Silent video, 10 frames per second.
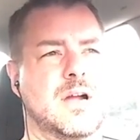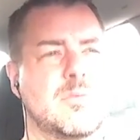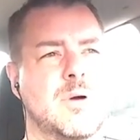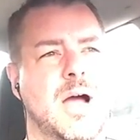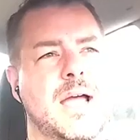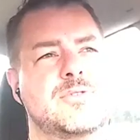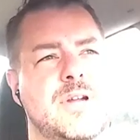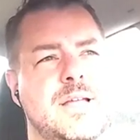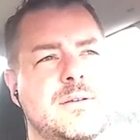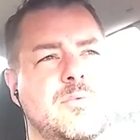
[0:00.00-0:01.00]

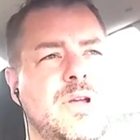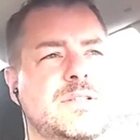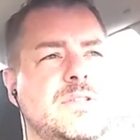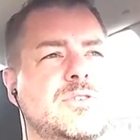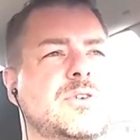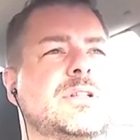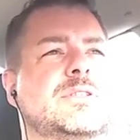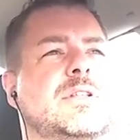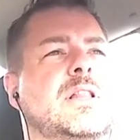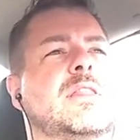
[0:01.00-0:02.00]
carbohydrate raises your
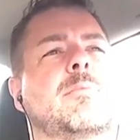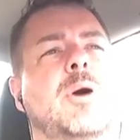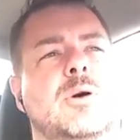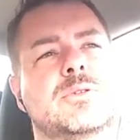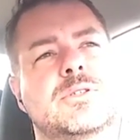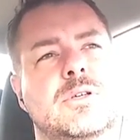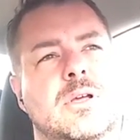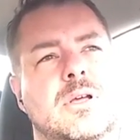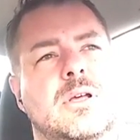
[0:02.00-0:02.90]
insulin the most.